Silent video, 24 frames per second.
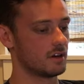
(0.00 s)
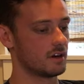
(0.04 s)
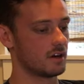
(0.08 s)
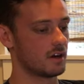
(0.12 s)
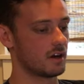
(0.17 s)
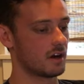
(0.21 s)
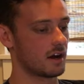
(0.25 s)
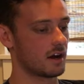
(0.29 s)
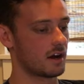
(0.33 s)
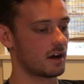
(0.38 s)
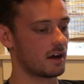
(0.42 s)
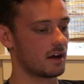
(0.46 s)

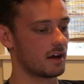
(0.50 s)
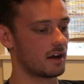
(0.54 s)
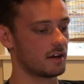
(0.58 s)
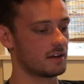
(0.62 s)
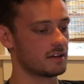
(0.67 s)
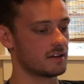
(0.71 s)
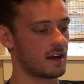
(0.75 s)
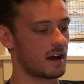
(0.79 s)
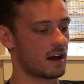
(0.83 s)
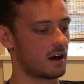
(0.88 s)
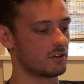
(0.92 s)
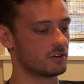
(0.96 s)

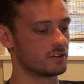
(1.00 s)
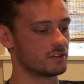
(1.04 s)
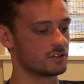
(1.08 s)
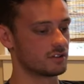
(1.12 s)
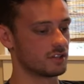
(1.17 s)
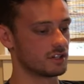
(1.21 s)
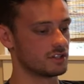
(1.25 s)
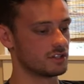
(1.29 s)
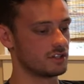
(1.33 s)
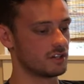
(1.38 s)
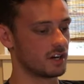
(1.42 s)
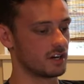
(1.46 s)
I'll just
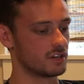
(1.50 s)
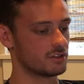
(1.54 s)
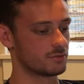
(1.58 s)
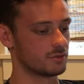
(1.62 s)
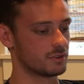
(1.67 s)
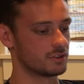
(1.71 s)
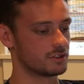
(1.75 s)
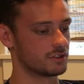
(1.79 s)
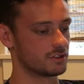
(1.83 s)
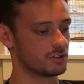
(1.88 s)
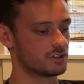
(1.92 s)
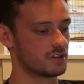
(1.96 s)
let you guys
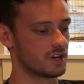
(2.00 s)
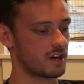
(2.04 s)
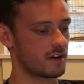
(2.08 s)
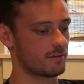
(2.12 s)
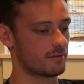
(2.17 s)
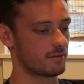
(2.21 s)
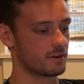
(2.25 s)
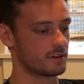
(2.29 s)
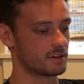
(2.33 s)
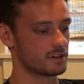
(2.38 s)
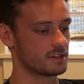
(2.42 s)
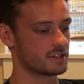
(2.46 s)
research that for
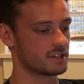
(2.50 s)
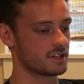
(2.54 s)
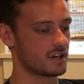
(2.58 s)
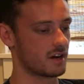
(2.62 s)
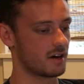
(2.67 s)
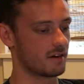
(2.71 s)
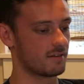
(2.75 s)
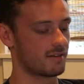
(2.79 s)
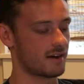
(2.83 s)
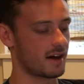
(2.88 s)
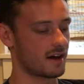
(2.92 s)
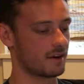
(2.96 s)
yourself.
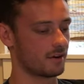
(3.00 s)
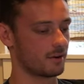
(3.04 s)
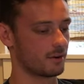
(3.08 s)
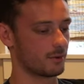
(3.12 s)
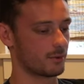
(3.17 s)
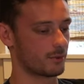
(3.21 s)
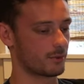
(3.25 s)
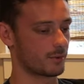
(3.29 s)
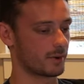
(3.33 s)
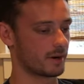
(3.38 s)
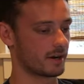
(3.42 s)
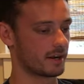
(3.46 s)
I don't know what the
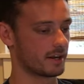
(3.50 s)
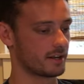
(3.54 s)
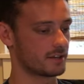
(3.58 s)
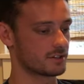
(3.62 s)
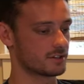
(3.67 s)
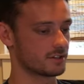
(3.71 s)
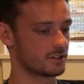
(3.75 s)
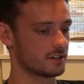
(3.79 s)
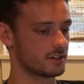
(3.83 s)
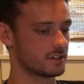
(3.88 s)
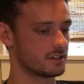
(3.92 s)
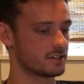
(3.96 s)
right
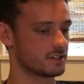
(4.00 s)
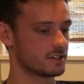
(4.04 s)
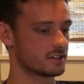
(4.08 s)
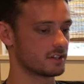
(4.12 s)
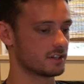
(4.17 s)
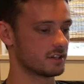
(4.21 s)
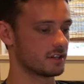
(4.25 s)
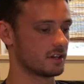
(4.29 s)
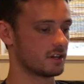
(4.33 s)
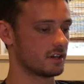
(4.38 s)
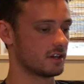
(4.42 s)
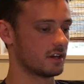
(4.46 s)
answer is,
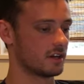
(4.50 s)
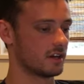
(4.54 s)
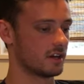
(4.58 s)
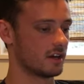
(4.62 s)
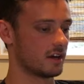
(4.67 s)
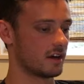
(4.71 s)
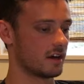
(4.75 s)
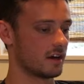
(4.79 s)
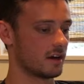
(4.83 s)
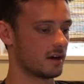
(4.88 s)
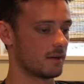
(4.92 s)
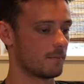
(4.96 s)

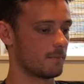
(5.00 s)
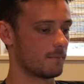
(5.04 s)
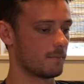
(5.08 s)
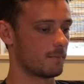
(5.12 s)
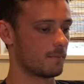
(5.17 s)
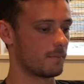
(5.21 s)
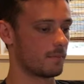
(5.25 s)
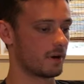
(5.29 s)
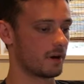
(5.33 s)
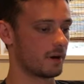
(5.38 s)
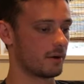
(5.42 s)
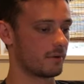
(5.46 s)

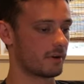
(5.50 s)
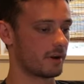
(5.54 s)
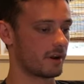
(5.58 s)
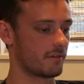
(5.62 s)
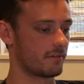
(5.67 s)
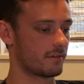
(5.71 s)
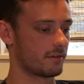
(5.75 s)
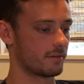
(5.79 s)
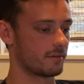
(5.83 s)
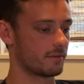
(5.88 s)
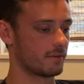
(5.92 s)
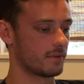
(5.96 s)
but
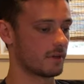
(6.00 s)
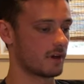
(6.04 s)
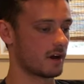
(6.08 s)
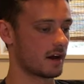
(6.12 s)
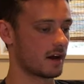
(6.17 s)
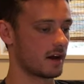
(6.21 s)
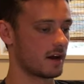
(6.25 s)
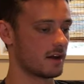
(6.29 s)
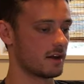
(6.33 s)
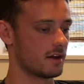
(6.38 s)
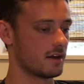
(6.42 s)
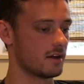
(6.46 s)
whatever.
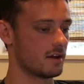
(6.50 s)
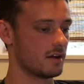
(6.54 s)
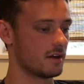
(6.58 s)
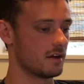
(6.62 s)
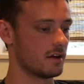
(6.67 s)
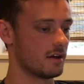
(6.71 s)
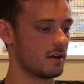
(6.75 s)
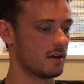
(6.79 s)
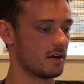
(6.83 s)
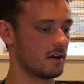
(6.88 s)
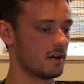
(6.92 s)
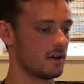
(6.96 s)

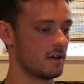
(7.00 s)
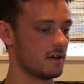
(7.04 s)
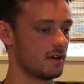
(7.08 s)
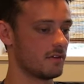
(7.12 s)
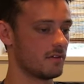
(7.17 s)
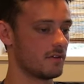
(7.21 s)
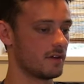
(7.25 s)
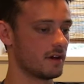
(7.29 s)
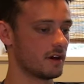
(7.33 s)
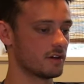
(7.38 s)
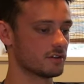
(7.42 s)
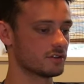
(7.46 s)

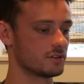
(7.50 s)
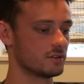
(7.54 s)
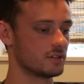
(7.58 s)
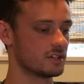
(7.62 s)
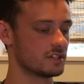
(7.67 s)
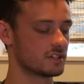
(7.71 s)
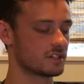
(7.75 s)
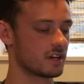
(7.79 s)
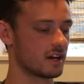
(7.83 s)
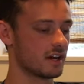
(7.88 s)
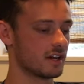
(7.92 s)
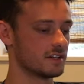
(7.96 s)
They also
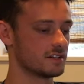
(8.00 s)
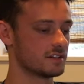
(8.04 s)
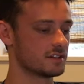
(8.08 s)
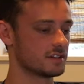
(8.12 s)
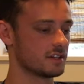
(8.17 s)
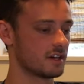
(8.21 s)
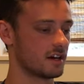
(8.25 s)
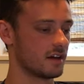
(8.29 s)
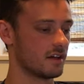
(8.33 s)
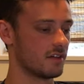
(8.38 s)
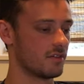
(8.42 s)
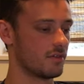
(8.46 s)
discuss
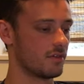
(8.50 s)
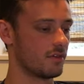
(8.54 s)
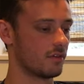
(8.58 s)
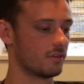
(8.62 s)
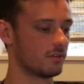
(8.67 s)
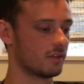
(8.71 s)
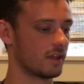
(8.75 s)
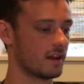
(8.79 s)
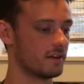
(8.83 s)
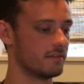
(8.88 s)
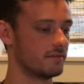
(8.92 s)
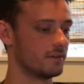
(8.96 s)
the
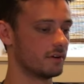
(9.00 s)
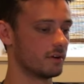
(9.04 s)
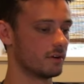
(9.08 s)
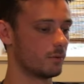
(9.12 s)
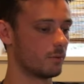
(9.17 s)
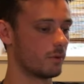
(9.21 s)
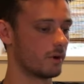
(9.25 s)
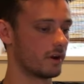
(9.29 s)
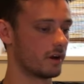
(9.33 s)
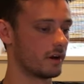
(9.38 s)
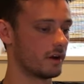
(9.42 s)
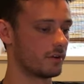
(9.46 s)
Leadville
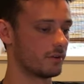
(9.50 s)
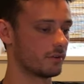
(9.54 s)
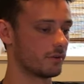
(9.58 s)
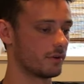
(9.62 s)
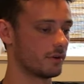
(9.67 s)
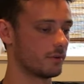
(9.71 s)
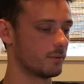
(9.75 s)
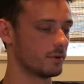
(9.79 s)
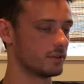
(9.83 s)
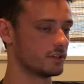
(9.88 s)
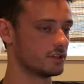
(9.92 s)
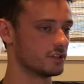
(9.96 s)
100,
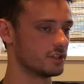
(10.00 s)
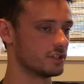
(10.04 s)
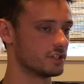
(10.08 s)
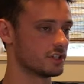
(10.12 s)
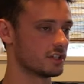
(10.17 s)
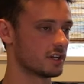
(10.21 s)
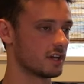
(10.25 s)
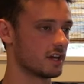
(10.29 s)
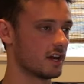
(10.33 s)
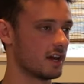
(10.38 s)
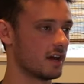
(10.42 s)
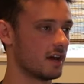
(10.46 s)
which is,
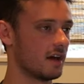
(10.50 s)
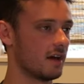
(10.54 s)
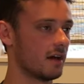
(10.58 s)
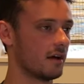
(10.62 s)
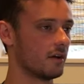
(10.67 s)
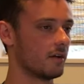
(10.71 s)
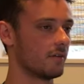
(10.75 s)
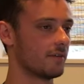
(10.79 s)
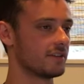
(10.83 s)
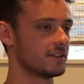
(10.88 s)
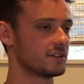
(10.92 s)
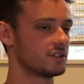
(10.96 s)
I don't know
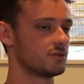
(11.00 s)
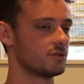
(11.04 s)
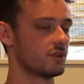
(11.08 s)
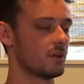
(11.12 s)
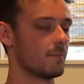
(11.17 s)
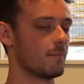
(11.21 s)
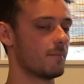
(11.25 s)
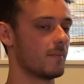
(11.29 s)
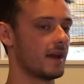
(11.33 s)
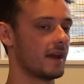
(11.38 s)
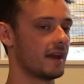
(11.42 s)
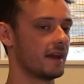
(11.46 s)
if this is the
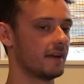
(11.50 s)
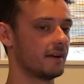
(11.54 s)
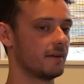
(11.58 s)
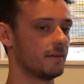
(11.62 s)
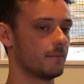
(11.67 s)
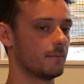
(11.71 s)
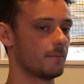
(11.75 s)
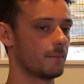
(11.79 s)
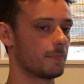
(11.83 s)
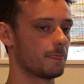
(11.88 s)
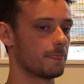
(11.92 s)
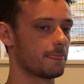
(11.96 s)
main
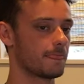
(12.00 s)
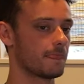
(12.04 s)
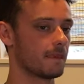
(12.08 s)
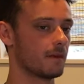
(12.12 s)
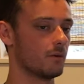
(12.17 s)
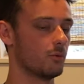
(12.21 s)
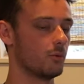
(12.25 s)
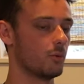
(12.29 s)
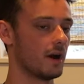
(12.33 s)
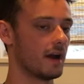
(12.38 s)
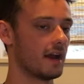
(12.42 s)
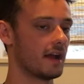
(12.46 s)

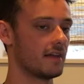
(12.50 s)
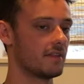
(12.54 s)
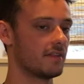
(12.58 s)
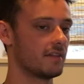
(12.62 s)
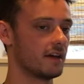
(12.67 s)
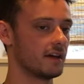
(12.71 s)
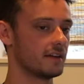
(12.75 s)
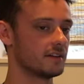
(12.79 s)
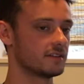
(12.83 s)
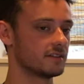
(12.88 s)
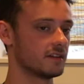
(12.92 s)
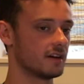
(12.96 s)
way that
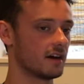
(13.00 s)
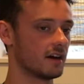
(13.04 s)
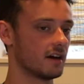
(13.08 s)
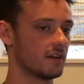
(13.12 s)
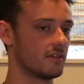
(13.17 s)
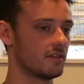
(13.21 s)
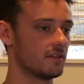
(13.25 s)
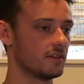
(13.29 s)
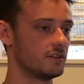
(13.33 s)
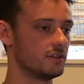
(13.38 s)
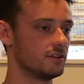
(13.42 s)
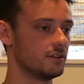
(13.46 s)

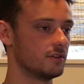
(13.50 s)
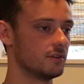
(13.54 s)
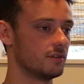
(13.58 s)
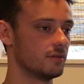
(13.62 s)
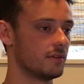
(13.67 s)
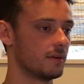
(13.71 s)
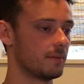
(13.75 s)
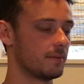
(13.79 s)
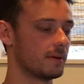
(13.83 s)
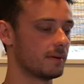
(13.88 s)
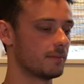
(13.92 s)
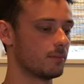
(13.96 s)
the
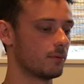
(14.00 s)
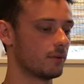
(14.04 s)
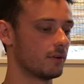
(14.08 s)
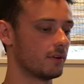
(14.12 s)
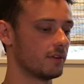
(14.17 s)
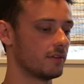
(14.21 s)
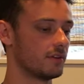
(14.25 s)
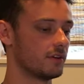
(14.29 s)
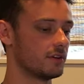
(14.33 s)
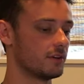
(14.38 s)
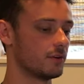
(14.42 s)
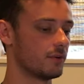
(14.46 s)
people in
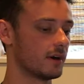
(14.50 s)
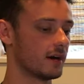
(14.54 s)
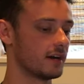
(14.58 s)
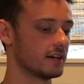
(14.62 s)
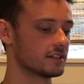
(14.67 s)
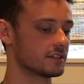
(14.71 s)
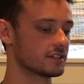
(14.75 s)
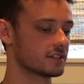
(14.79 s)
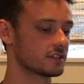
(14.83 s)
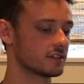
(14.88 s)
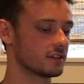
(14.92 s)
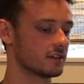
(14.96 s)
the
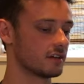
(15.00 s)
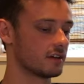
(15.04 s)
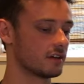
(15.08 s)
U.S.